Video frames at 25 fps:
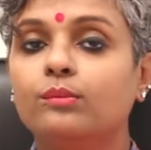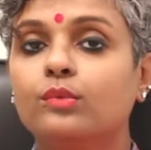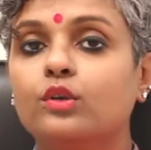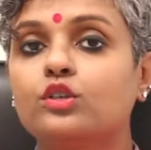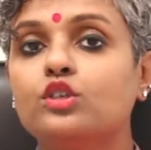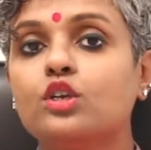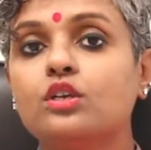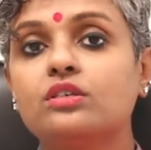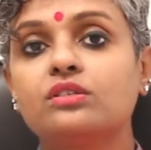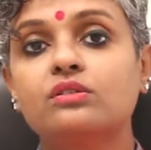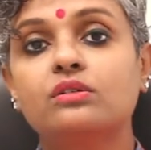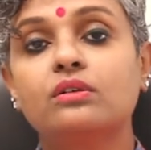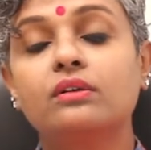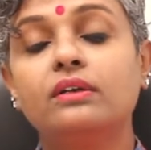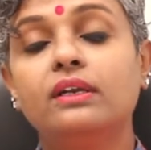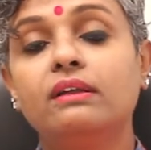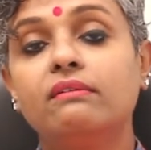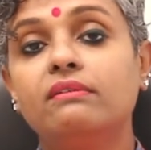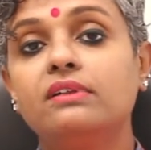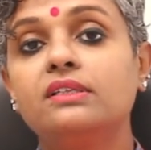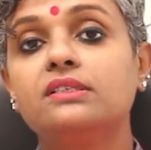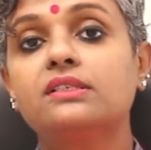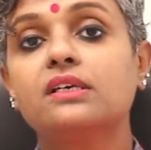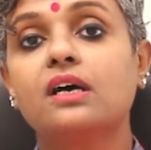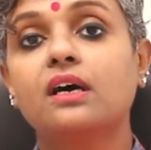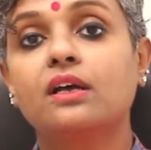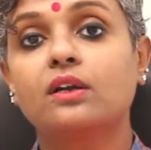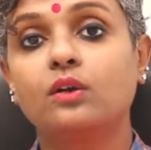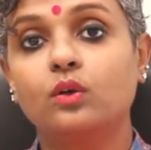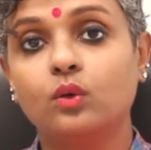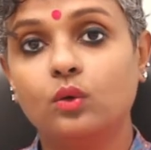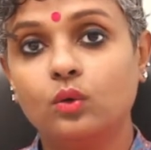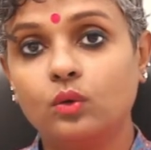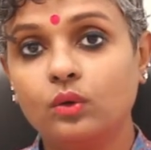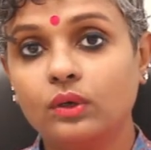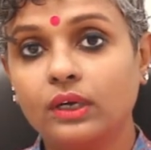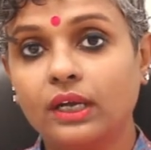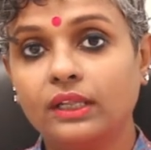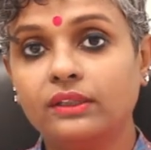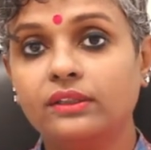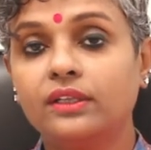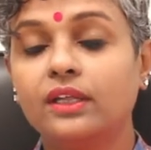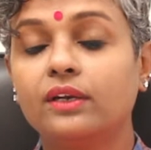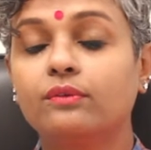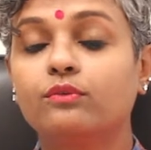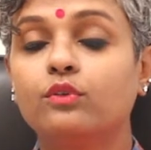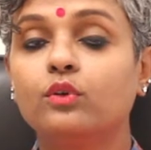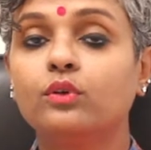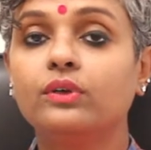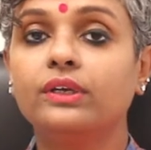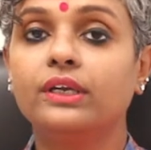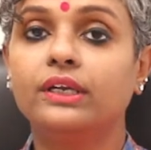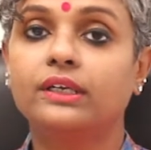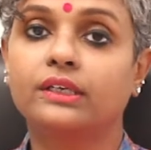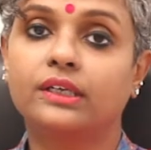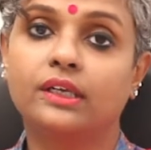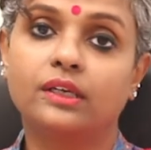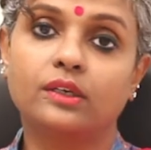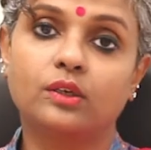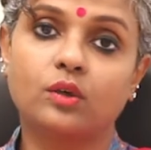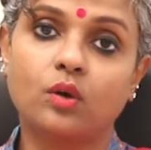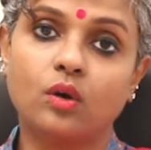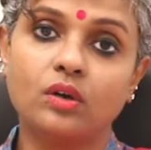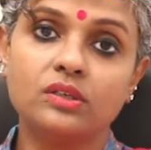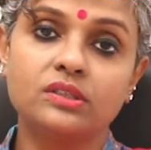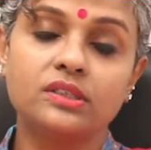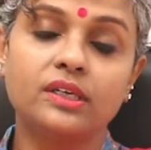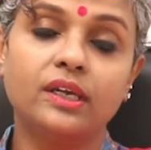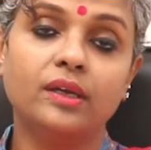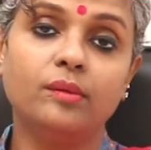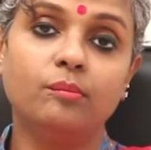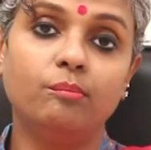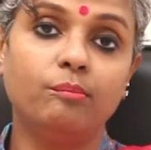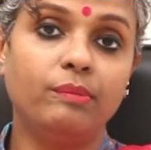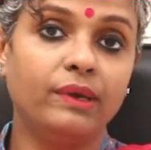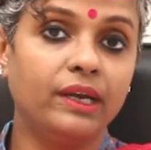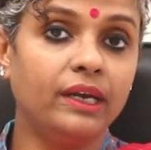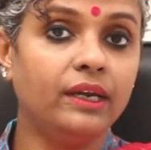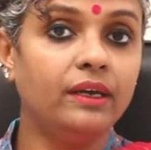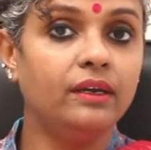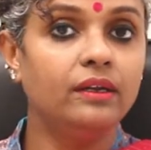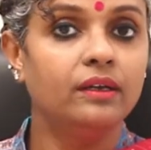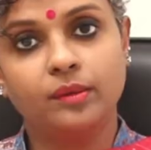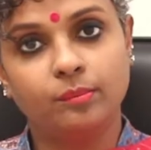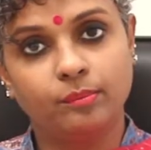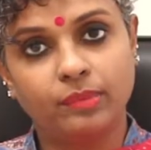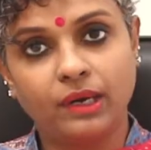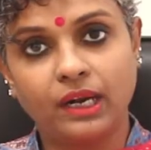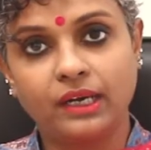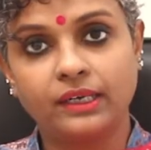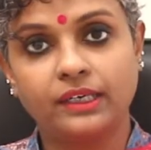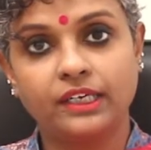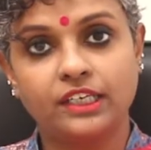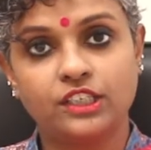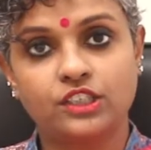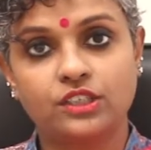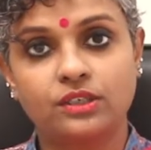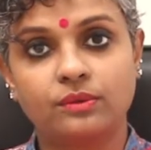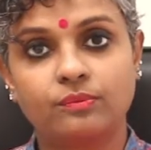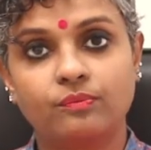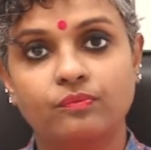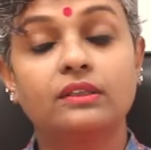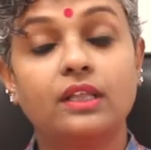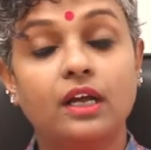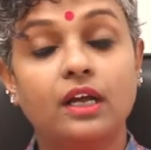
progesterone levels are low, and therefore it can cause impaired implantation.